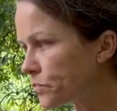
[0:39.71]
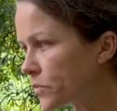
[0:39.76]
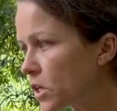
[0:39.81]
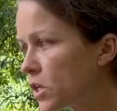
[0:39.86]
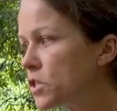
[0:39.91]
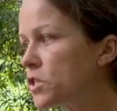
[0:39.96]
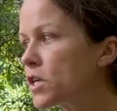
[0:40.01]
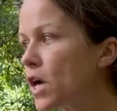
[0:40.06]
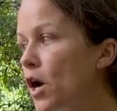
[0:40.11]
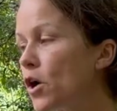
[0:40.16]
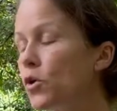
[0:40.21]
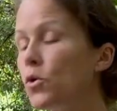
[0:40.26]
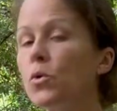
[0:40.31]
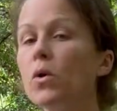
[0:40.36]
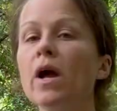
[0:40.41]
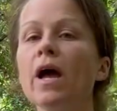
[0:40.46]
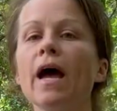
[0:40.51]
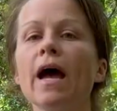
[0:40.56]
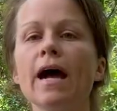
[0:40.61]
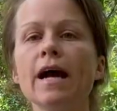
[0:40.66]
So
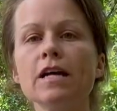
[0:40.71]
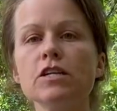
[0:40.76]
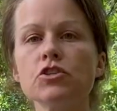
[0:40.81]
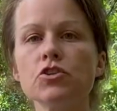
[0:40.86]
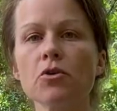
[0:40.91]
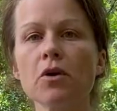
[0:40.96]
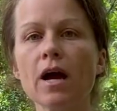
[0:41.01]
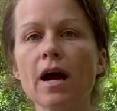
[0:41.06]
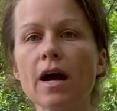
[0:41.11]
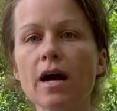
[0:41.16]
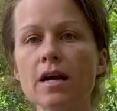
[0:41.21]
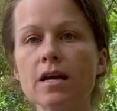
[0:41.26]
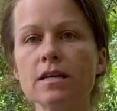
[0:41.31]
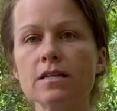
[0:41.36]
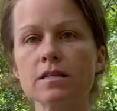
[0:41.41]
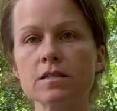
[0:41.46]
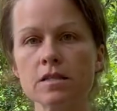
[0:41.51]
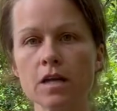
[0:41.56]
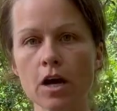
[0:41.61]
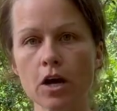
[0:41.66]
as you
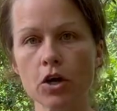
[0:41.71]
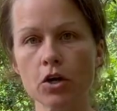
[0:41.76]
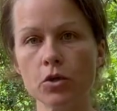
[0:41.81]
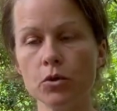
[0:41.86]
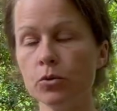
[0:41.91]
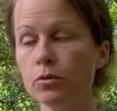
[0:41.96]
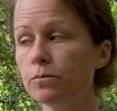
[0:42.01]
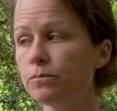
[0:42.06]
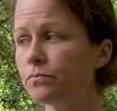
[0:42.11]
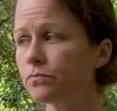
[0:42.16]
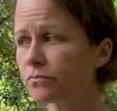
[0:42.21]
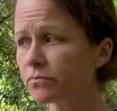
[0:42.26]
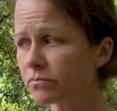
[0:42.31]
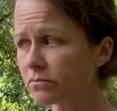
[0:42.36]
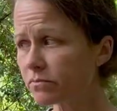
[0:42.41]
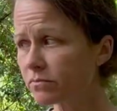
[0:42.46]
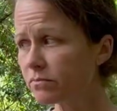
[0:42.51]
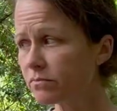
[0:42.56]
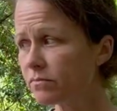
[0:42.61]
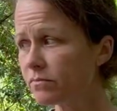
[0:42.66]
guys know,
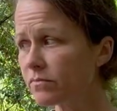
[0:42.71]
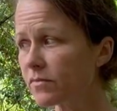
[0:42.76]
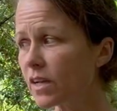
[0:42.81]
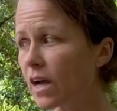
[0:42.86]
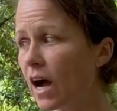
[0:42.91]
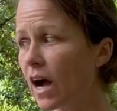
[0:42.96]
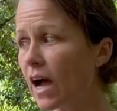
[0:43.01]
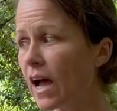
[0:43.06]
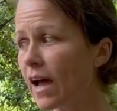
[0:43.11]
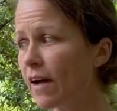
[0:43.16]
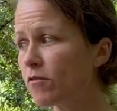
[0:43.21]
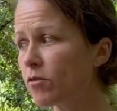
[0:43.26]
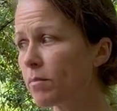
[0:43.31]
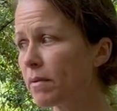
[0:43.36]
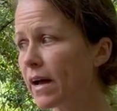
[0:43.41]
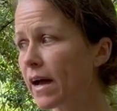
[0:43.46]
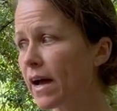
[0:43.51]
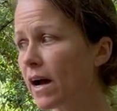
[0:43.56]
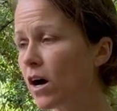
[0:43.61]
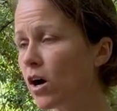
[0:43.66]
I have
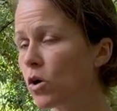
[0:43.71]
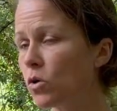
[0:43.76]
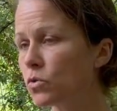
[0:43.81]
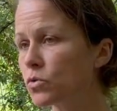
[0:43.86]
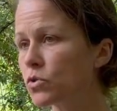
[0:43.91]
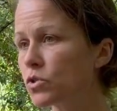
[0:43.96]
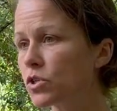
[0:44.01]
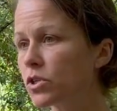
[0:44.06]
about